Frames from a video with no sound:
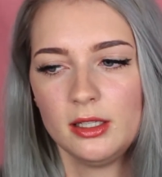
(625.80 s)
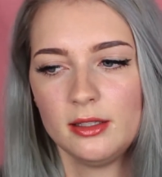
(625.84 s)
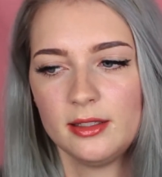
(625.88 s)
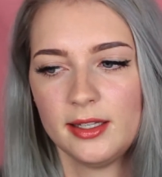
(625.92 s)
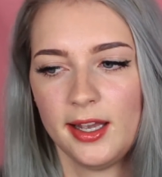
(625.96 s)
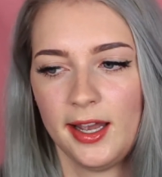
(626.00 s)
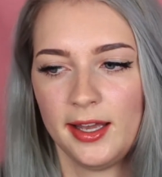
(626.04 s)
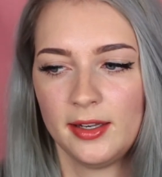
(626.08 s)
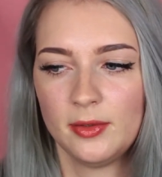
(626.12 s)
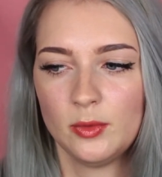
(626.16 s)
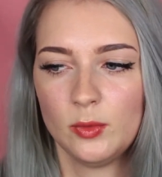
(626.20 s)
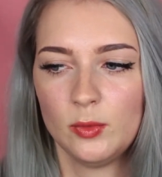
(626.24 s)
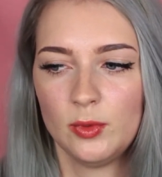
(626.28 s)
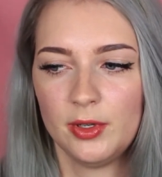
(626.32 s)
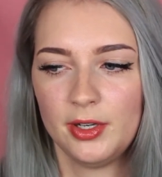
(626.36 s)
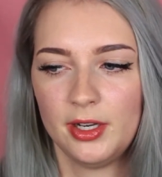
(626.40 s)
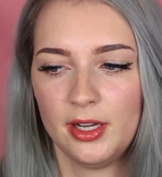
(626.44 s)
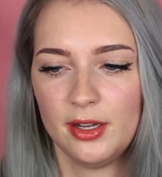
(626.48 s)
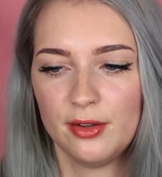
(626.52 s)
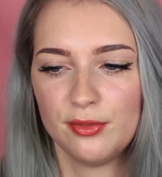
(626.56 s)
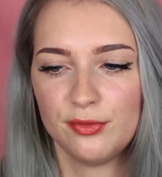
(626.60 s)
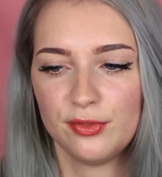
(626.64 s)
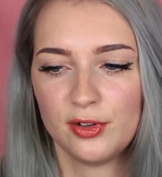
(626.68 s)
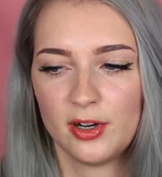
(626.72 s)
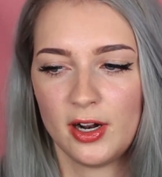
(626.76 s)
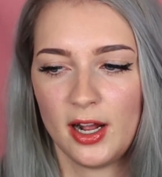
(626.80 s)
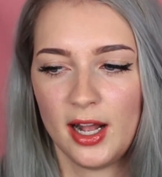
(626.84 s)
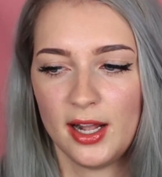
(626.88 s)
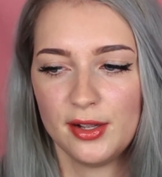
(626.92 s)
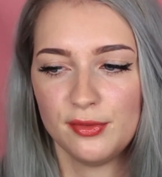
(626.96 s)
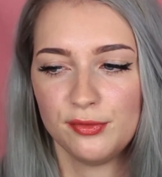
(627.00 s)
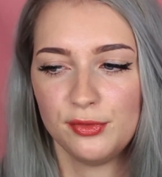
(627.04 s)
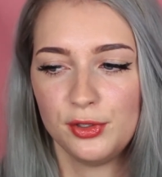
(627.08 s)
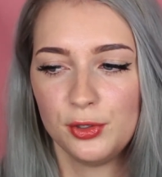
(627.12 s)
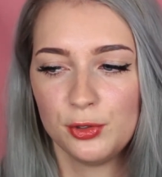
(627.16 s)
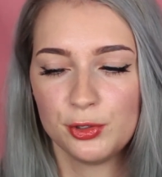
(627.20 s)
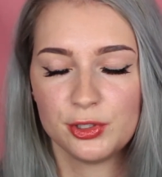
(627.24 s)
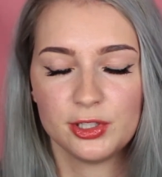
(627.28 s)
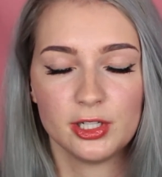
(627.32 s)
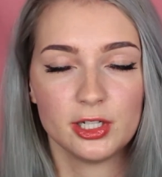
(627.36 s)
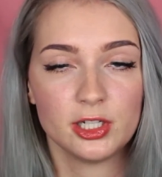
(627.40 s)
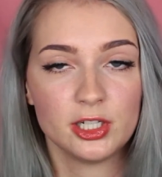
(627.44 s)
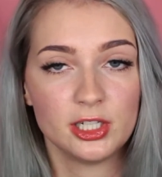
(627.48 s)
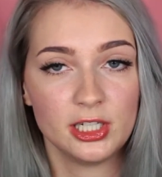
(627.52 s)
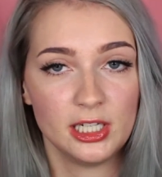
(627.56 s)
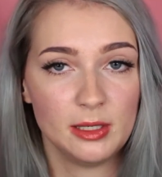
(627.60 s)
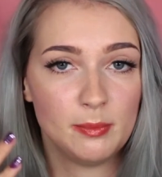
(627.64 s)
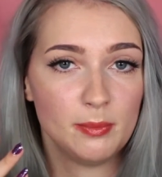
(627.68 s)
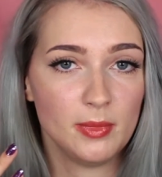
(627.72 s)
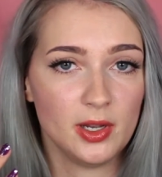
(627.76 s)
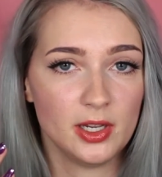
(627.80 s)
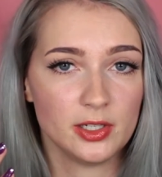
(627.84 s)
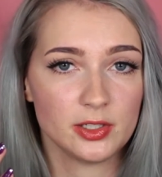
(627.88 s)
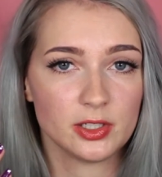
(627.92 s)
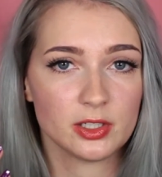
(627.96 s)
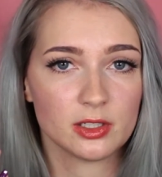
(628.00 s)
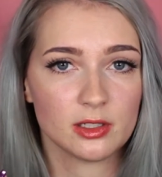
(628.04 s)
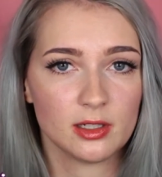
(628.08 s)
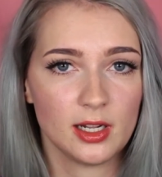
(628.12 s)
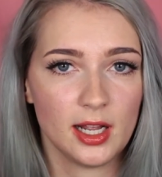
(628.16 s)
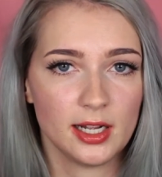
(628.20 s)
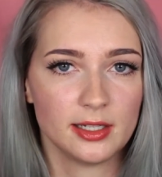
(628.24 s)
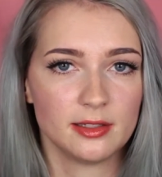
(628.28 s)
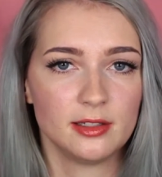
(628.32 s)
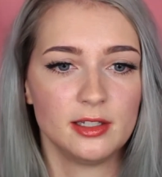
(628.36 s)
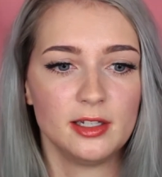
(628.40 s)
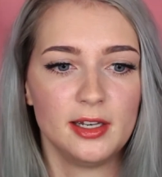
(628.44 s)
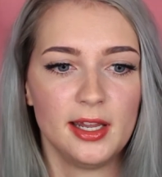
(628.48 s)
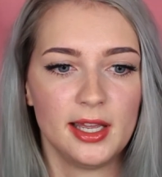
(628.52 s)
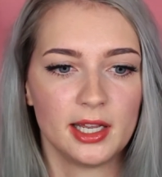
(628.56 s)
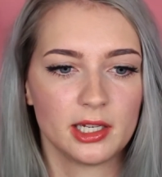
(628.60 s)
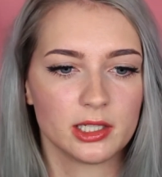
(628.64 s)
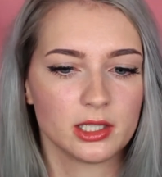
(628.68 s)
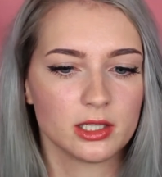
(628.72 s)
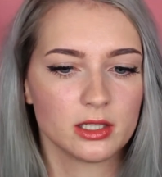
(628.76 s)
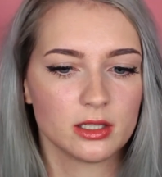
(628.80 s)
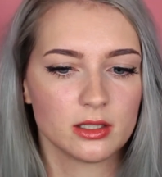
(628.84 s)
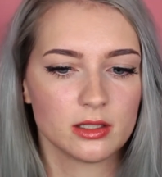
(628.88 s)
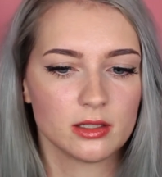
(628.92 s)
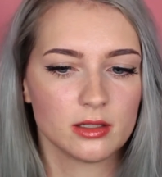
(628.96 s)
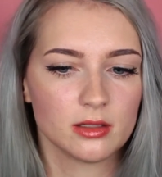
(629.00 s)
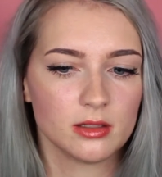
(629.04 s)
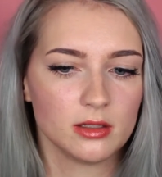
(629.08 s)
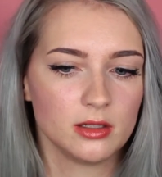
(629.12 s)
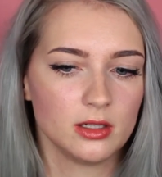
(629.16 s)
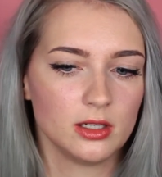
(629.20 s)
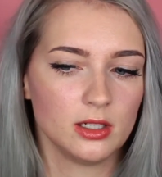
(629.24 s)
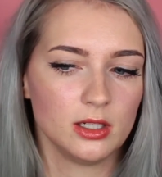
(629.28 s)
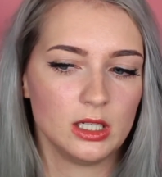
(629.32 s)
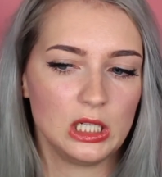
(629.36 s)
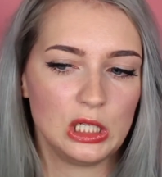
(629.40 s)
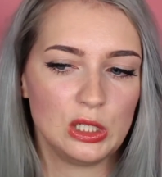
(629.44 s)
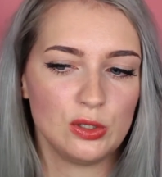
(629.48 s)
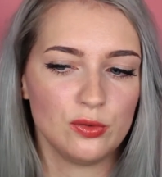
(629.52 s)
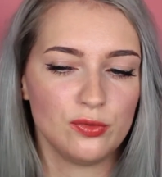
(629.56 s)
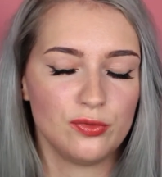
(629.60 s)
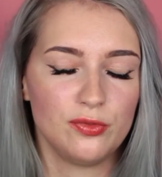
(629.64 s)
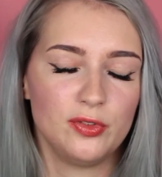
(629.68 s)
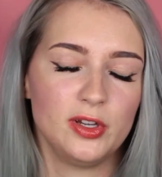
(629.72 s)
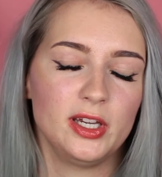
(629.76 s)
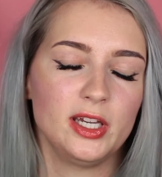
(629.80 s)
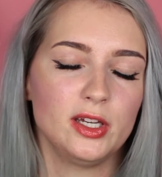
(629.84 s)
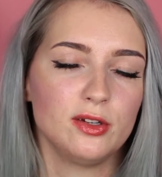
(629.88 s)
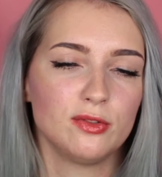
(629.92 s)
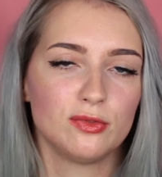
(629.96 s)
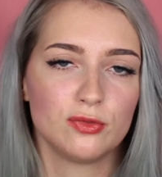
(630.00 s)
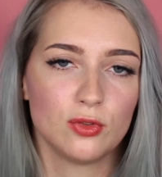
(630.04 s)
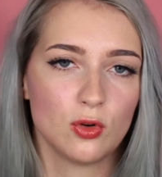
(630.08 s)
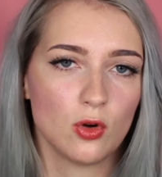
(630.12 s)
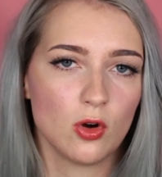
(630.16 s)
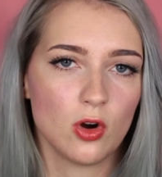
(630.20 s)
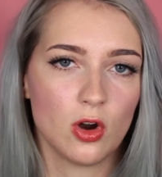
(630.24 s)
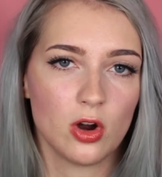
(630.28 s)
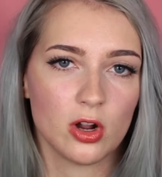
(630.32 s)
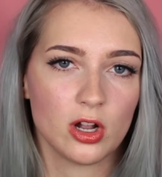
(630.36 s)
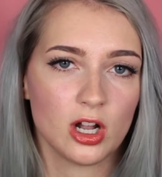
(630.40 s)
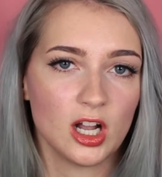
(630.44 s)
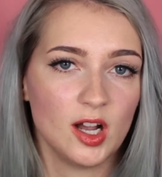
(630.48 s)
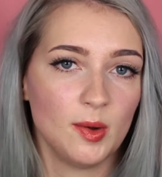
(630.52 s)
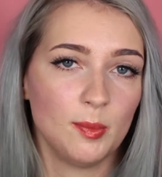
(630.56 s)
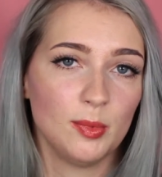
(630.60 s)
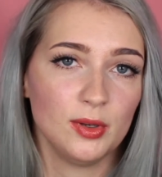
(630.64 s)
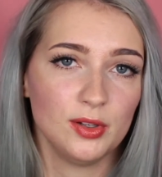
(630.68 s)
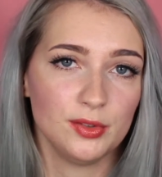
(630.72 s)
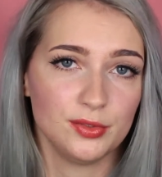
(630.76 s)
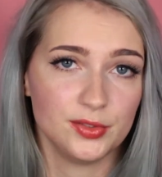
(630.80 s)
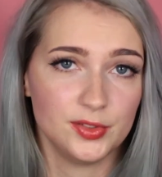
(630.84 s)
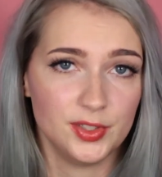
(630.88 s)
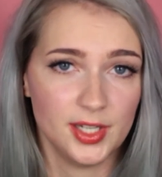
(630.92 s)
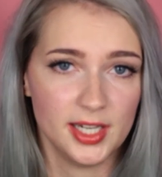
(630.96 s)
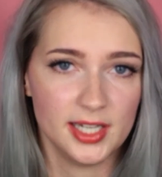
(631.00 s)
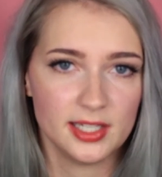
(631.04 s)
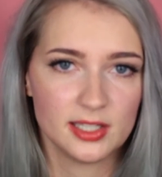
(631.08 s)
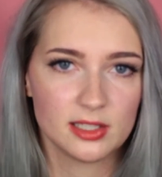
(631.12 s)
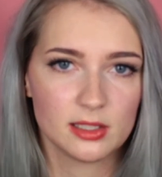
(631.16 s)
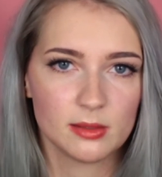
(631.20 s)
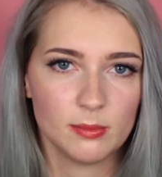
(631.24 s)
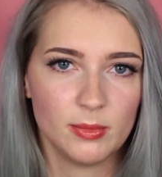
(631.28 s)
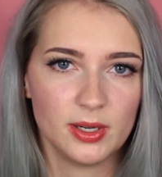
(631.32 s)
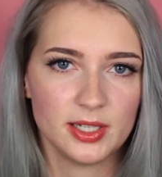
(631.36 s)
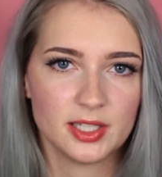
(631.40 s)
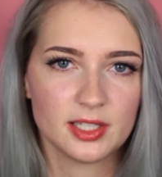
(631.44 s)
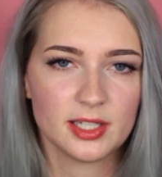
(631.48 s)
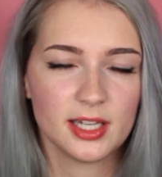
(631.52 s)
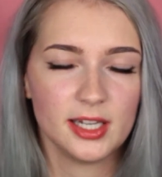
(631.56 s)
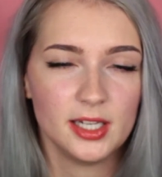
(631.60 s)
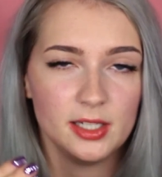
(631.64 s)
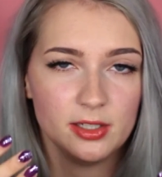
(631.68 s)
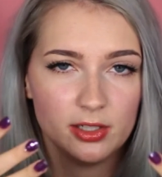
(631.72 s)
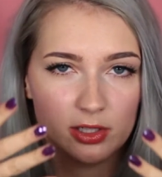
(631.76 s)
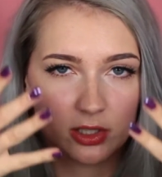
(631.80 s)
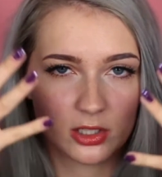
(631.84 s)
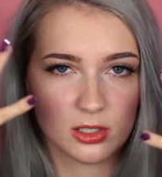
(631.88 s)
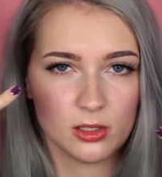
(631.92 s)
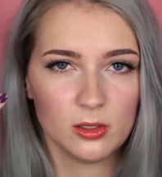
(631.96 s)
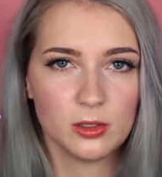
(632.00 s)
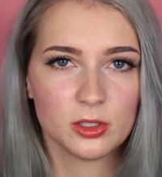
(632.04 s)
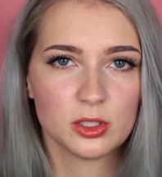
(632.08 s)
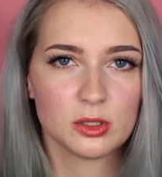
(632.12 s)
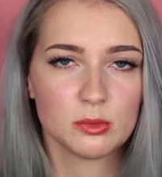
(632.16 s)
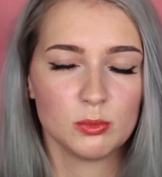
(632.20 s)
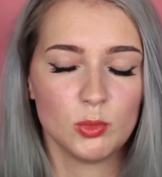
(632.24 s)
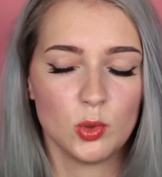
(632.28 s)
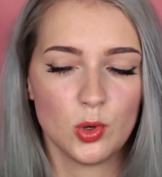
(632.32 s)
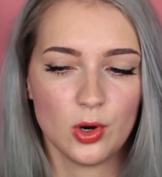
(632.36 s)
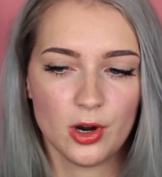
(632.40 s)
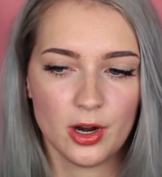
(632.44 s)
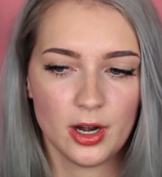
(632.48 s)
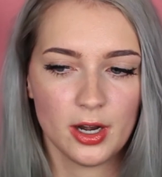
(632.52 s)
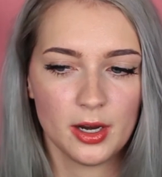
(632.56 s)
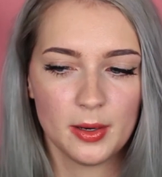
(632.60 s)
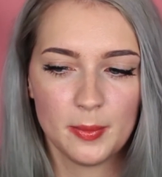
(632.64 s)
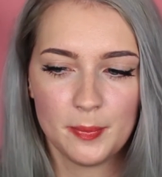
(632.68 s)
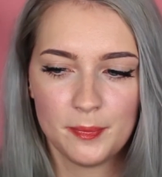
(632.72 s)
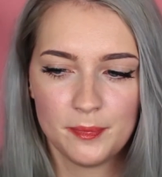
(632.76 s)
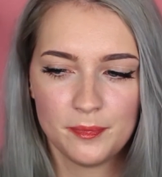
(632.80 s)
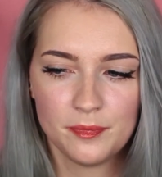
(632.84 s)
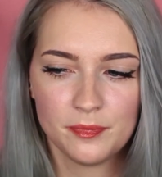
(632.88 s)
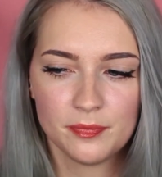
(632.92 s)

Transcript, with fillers: that whenever I've used a sheet mask, like the next V for a couple of days, my skin just looks more,